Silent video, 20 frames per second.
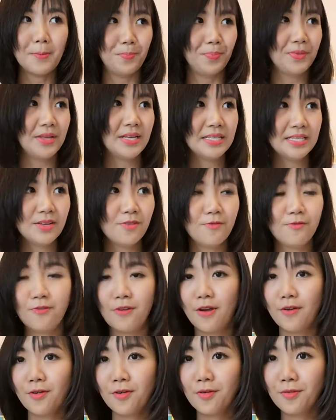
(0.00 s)
Is it
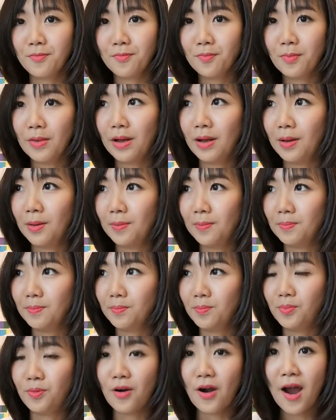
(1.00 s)
very
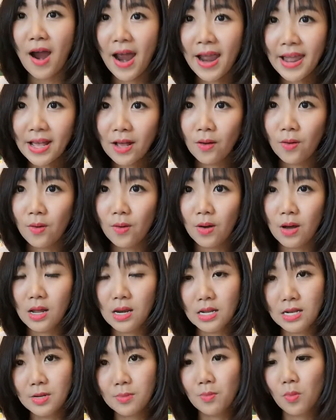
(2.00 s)
bright or a
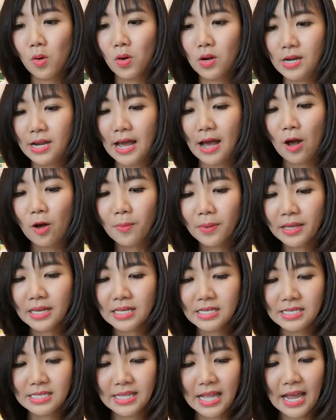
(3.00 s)
little more dull?
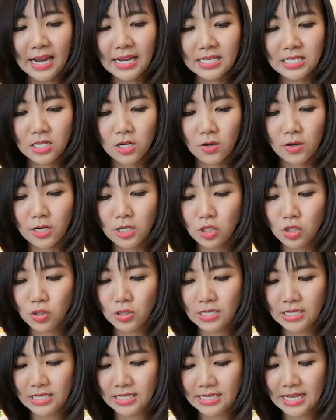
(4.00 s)
Because that is going to
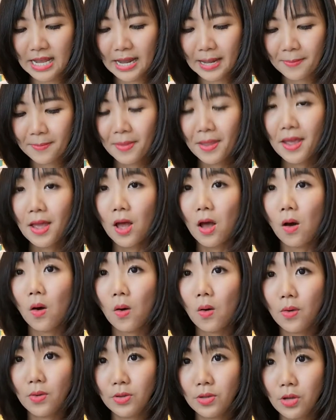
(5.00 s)
decide
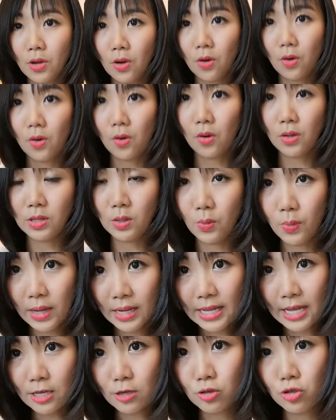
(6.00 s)
on the way
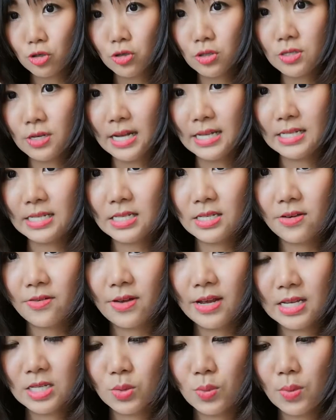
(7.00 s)
that you choose your accessory
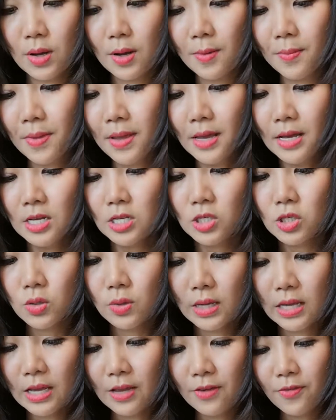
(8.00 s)
as well. So
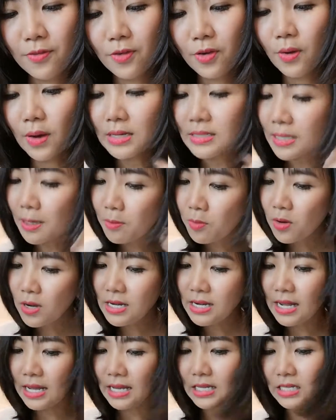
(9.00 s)
if you are someone
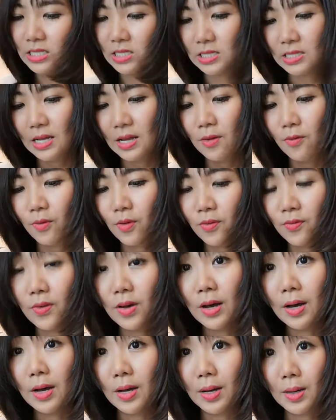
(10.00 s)
that is with
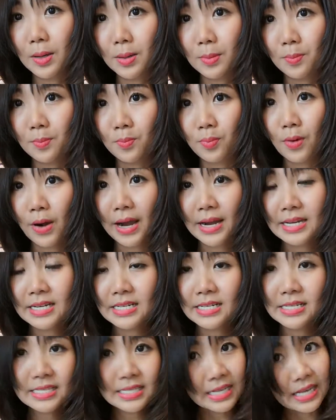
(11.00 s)
a
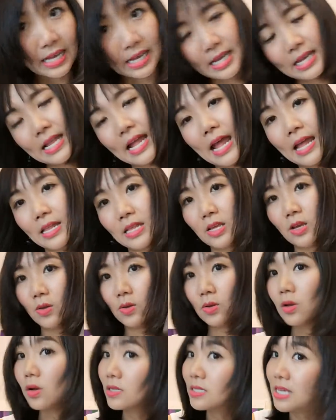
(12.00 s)
brighter skin and
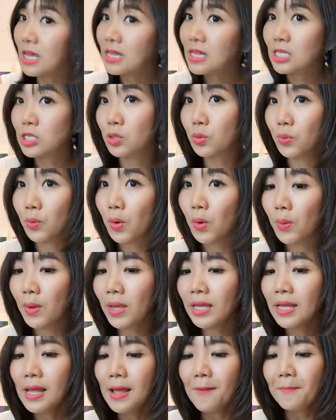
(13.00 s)
your skin is growing,
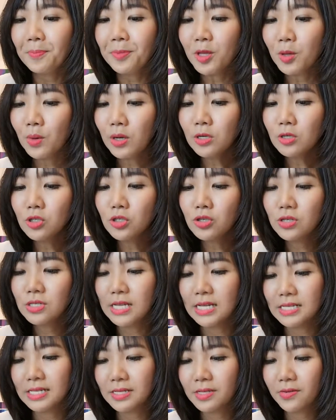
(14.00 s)
you want to choose
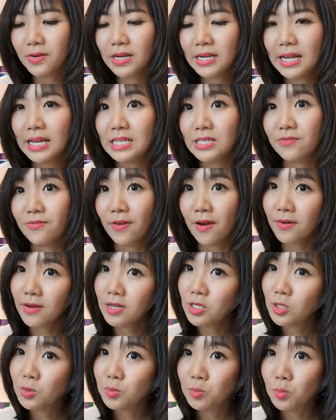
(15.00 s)
accessory that is very
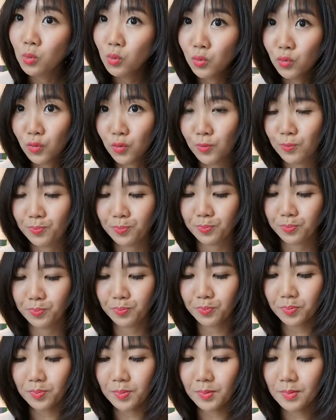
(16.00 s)
smooth.
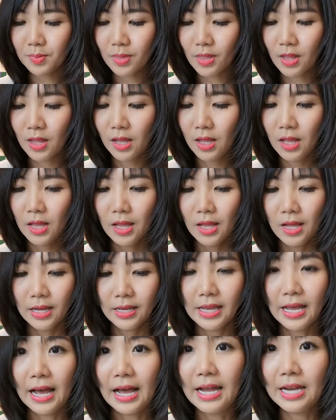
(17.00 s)

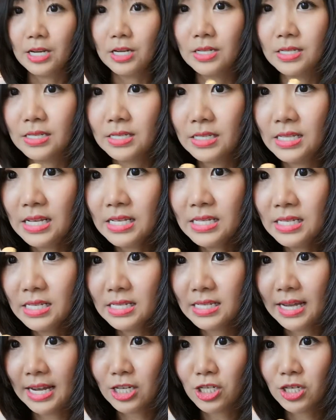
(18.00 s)
Yeah, and this is
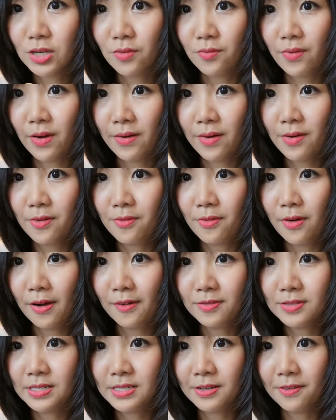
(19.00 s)
actually a very
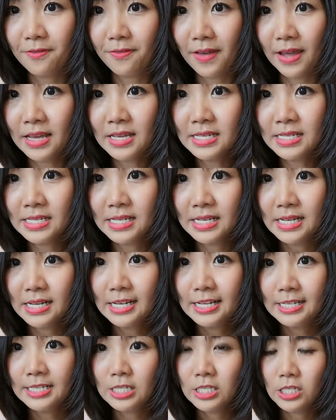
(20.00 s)
rough surface,
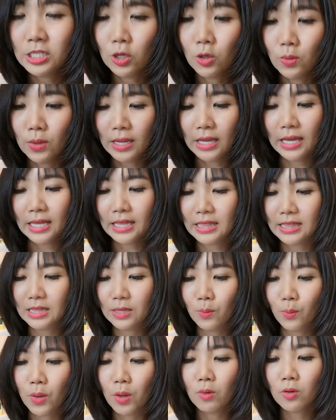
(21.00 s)
so it
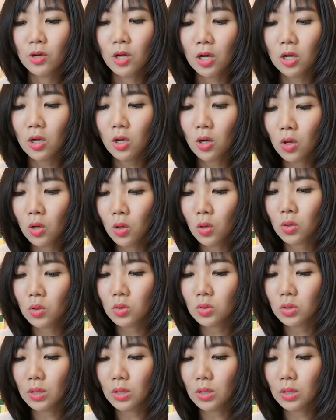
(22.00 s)
will not look